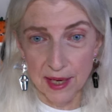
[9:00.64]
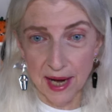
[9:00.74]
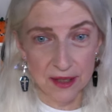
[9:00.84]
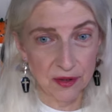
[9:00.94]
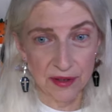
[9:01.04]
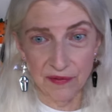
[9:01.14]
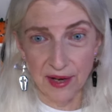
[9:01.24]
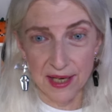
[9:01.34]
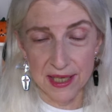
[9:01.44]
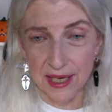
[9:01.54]
I couldn't
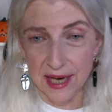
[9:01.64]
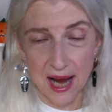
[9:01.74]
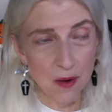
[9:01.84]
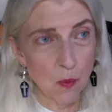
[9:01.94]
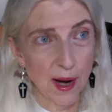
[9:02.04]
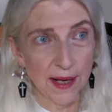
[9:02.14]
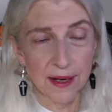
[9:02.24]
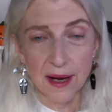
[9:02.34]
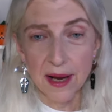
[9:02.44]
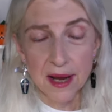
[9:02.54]
find it. I went
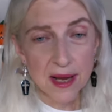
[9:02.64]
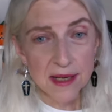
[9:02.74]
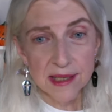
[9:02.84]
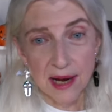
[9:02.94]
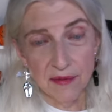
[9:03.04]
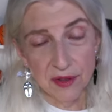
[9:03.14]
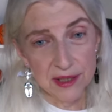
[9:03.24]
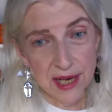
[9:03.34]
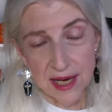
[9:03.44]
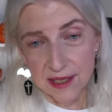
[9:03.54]
several
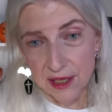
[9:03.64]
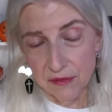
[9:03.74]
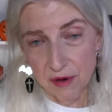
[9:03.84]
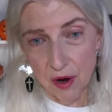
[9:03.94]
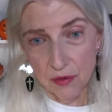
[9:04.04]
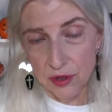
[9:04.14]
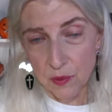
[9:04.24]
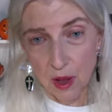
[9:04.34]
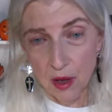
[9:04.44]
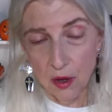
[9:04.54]
days in a row to
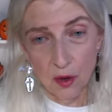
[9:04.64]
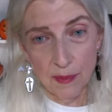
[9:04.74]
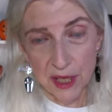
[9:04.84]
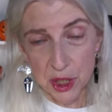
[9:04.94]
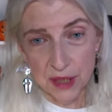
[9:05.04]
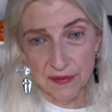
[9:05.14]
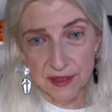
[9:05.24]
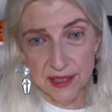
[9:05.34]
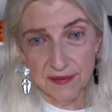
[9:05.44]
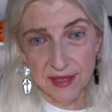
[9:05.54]
a whole bunch of different
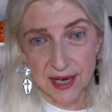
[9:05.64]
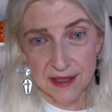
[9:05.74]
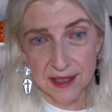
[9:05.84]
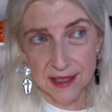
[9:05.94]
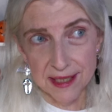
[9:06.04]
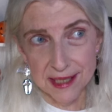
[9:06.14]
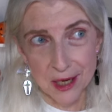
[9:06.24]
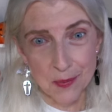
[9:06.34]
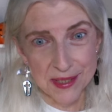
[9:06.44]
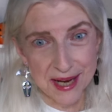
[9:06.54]
CVSs because I
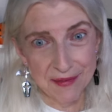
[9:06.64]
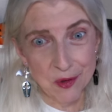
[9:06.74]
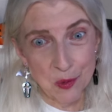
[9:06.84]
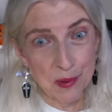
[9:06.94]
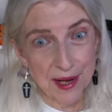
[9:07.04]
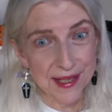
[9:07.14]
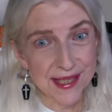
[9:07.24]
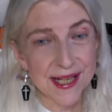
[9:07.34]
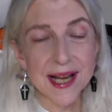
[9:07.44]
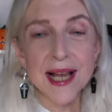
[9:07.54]
always have
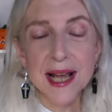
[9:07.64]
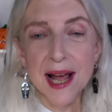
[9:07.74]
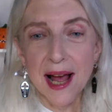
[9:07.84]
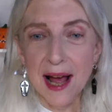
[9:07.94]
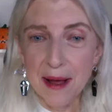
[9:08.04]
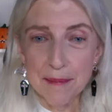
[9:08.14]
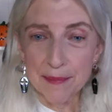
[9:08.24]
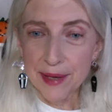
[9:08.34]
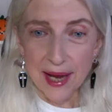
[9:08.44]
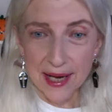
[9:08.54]
coupons, um,
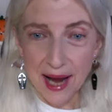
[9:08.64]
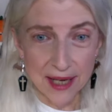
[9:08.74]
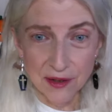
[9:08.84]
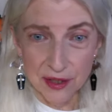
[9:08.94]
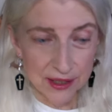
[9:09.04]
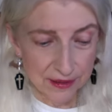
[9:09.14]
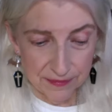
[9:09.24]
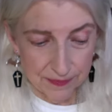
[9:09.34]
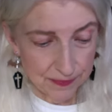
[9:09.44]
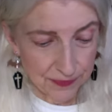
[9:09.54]
and I couldn't
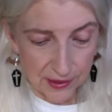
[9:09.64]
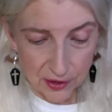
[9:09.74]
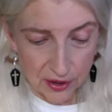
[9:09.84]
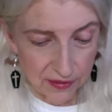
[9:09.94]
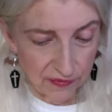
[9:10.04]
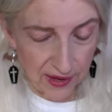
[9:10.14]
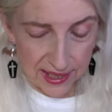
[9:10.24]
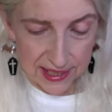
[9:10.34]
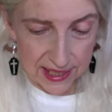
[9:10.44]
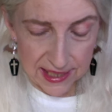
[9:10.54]
couldn't
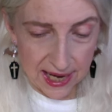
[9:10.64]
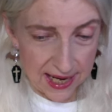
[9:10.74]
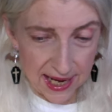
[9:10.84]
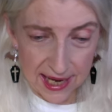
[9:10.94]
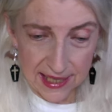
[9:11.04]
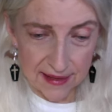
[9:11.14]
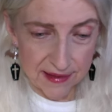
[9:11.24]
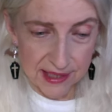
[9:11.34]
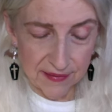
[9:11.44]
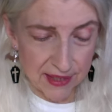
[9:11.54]
find it at any of the
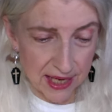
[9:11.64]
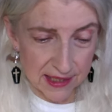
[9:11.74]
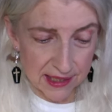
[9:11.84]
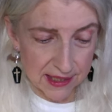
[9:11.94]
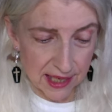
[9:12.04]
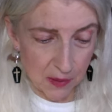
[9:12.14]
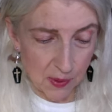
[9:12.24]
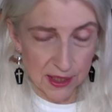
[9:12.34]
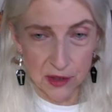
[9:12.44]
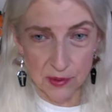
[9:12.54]
CVSs that I
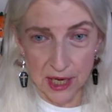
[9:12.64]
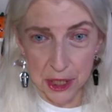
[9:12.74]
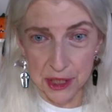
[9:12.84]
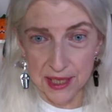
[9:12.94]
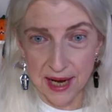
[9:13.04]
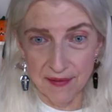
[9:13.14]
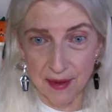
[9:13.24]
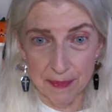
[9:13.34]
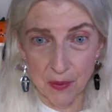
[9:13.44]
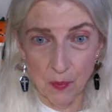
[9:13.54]
went to, and I just gave
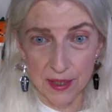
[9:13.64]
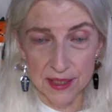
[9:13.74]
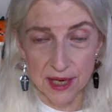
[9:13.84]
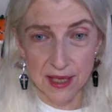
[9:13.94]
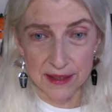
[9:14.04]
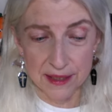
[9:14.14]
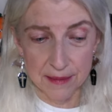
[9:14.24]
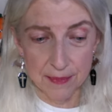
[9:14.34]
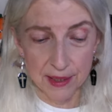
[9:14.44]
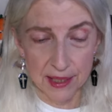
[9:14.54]
up and went to Ulta
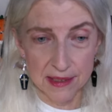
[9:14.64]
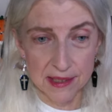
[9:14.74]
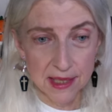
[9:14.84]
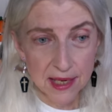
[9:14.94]
because